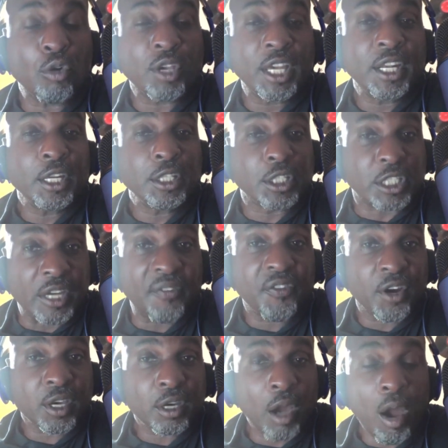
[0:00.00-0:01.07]
No, you go
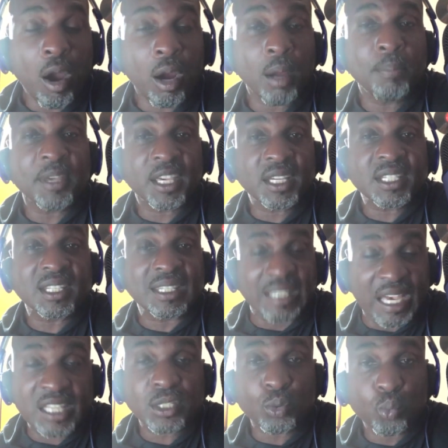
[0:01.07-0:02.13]
get a different
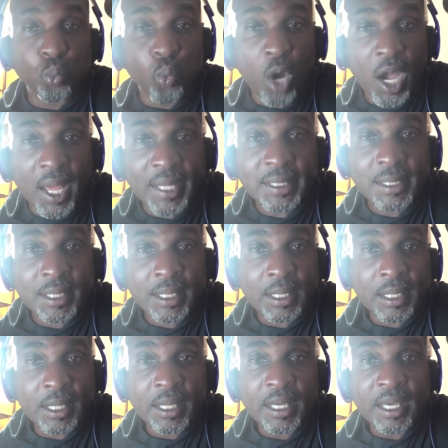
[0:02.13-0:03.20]
car because guess
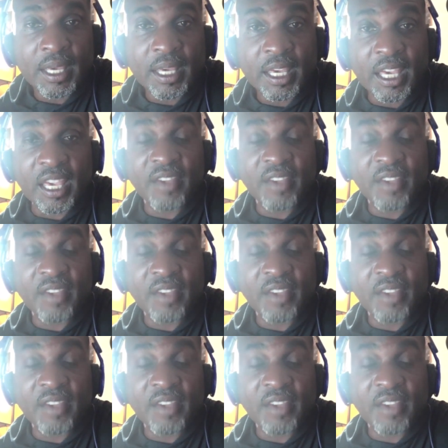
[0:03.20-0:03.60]
what?